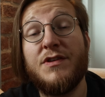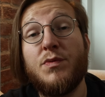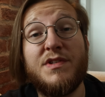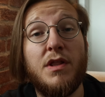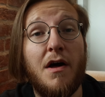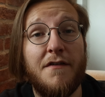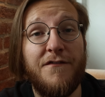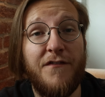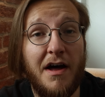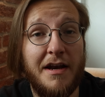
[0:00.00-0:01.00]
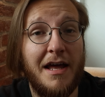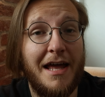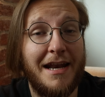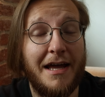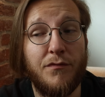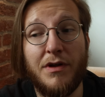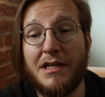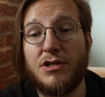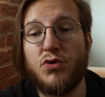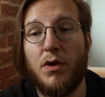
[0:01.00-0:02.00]
This was a lot of fun, and I
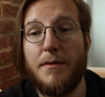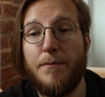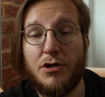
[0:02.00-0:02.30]
really enjoyed